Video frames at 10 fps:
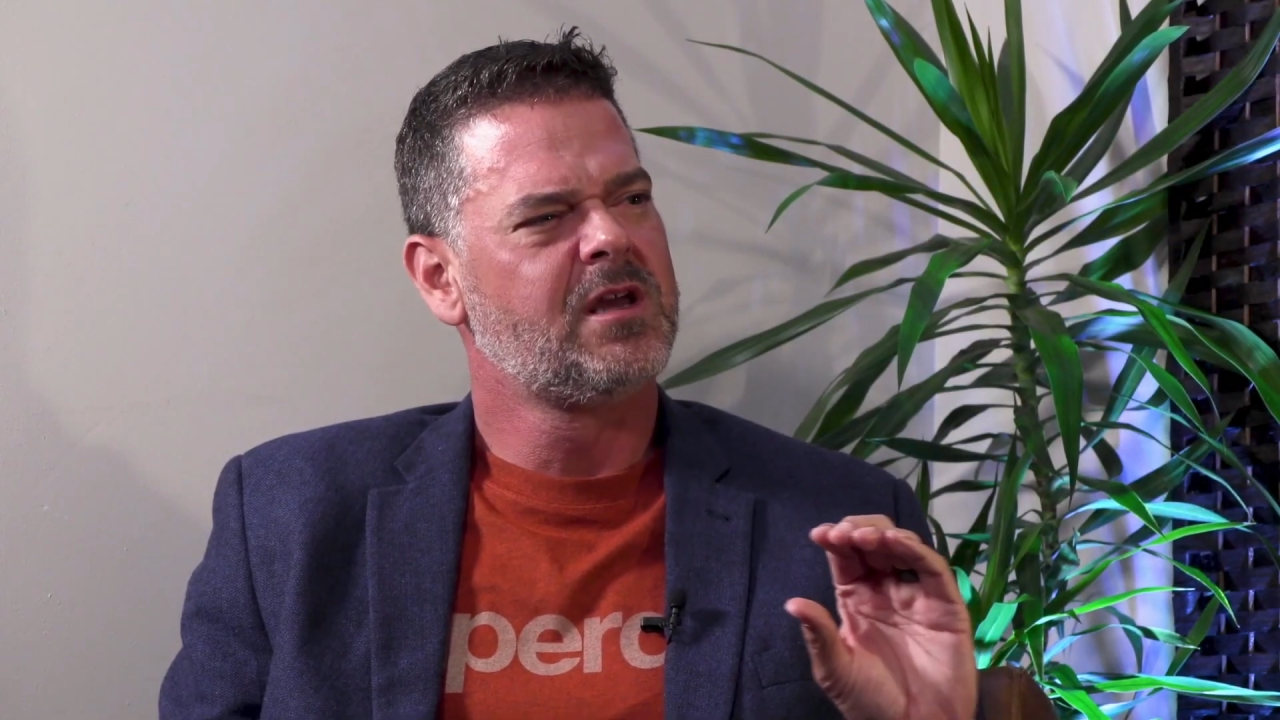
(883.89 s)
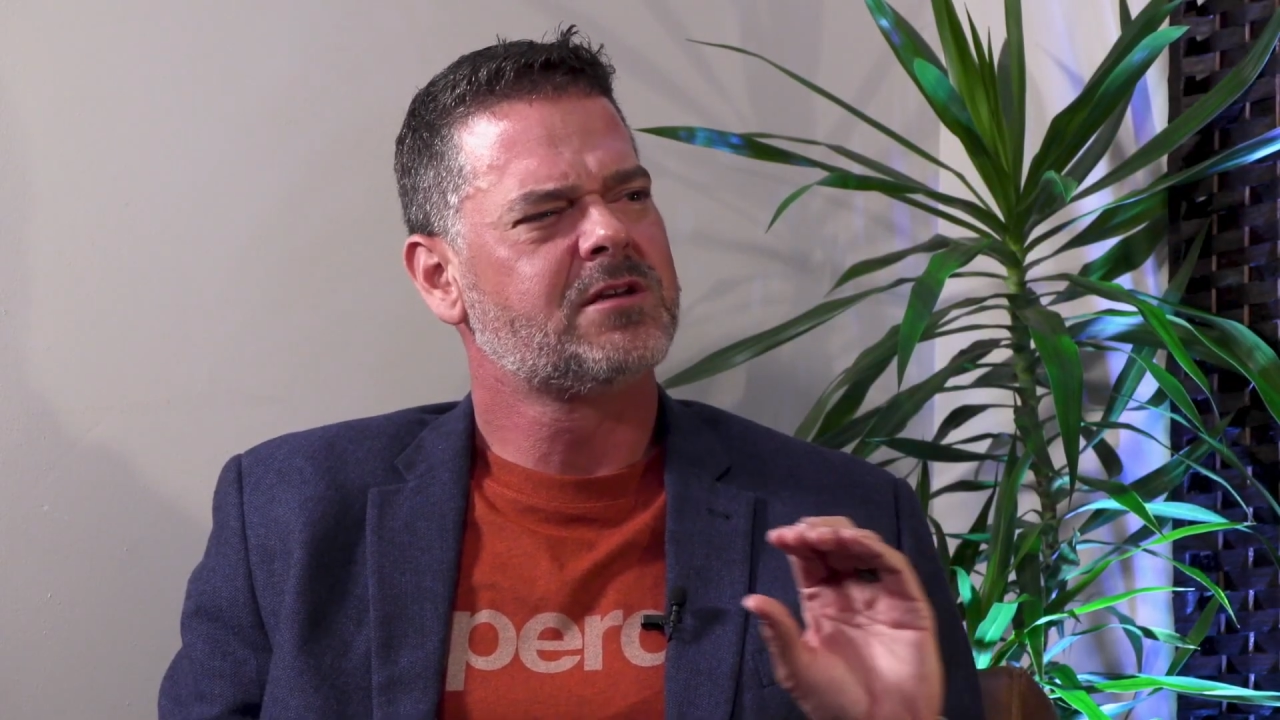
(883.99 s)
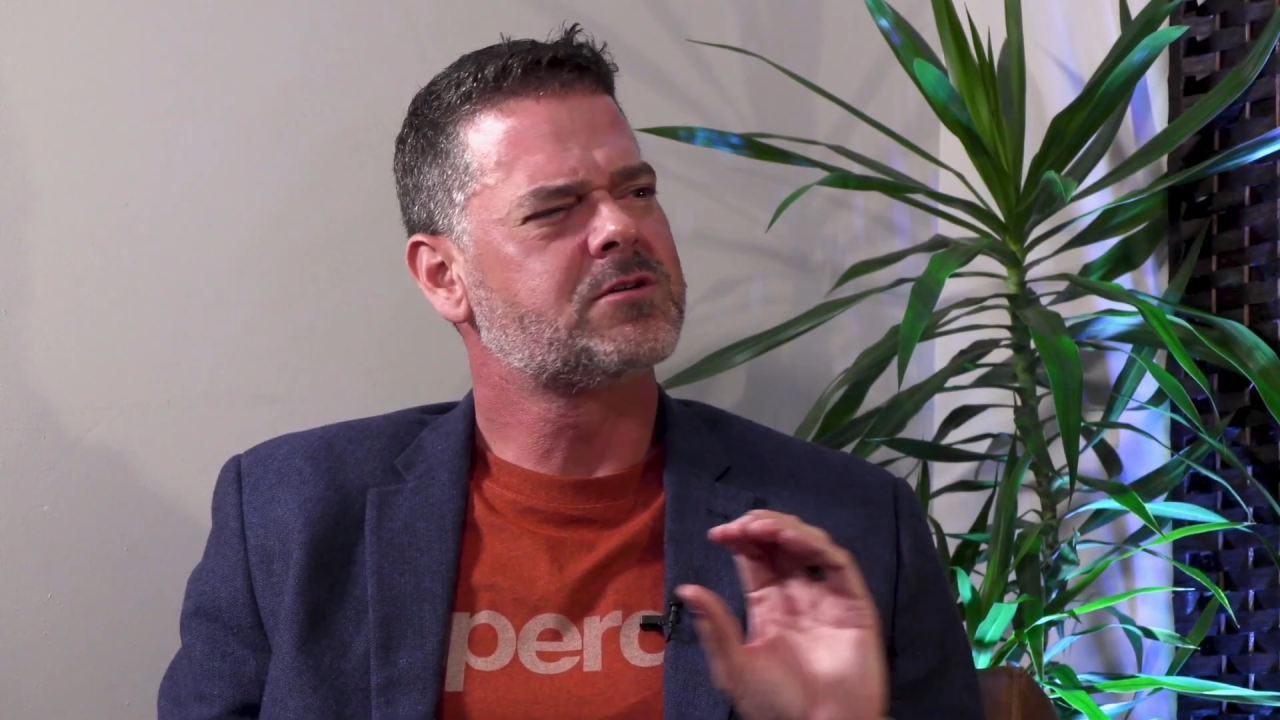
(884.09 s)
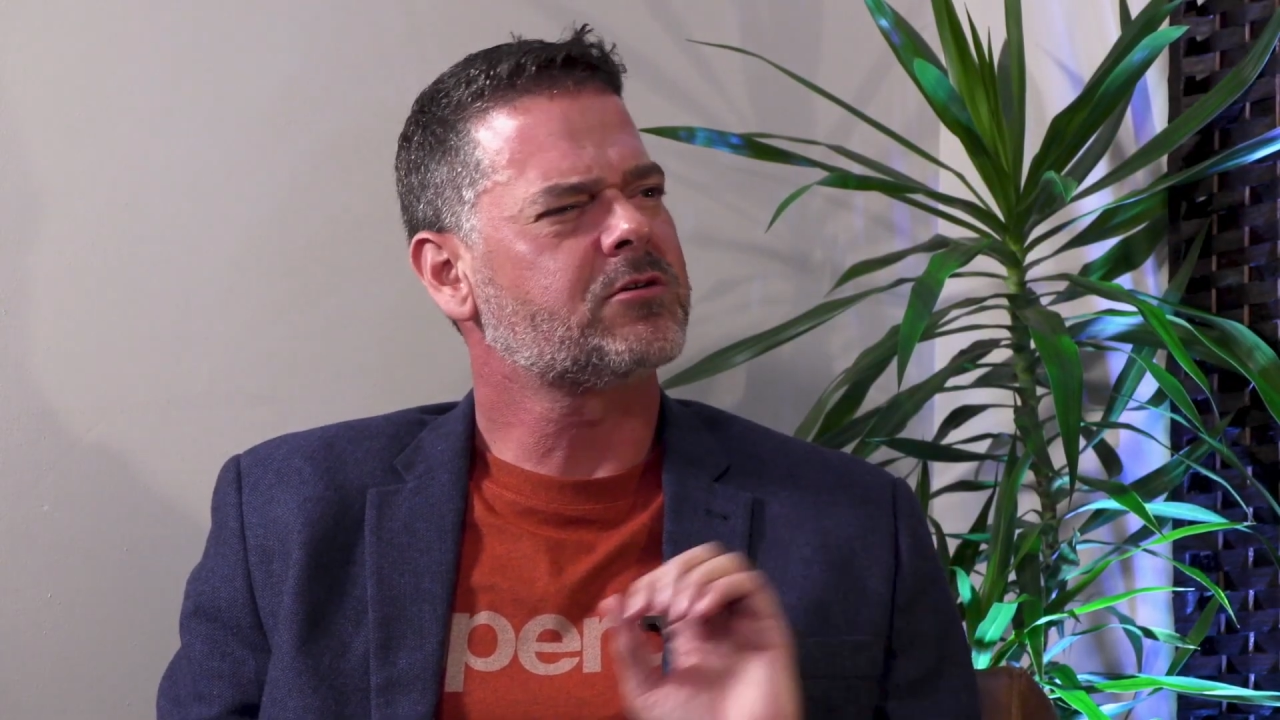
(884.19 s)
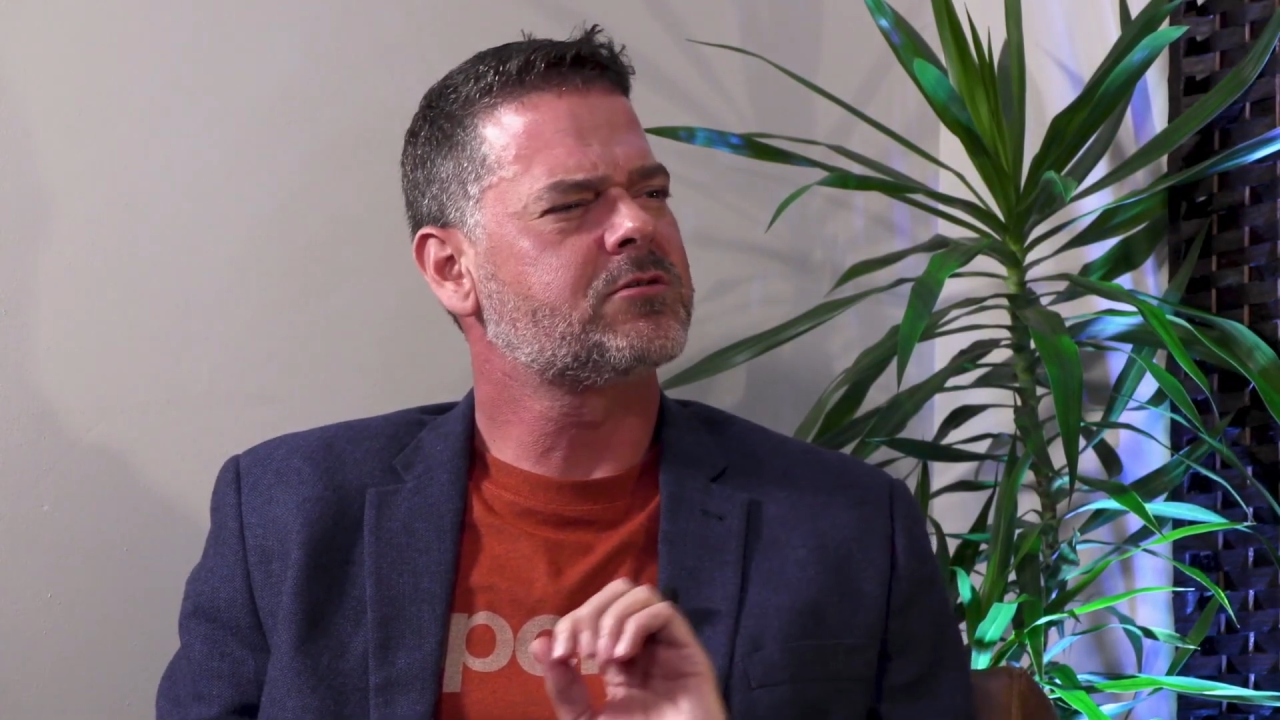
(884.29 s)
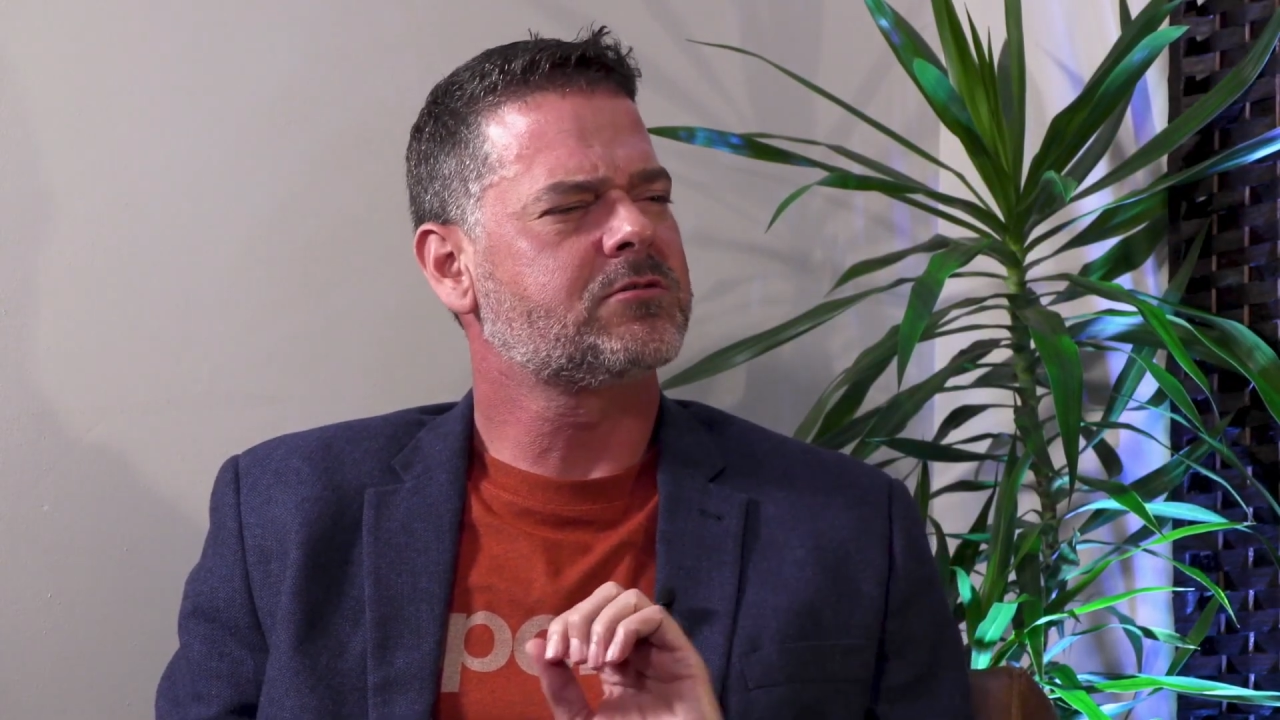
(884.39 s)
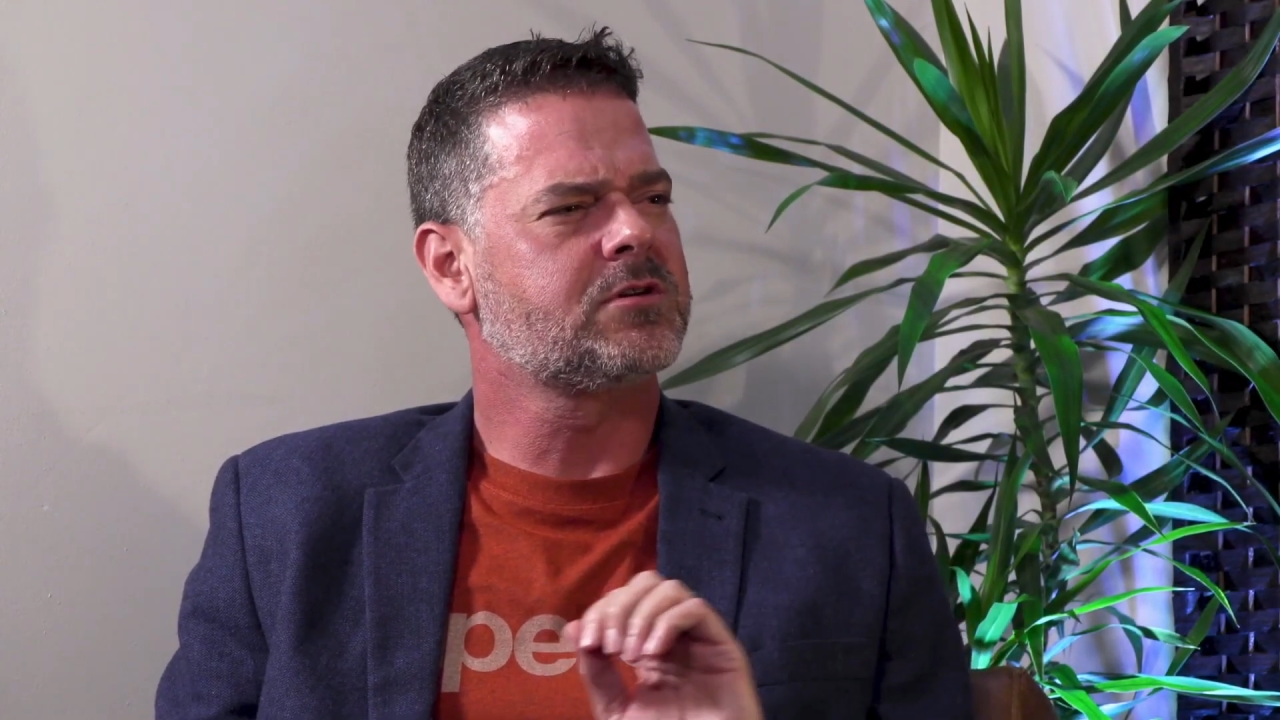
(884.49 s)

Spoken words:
it's not your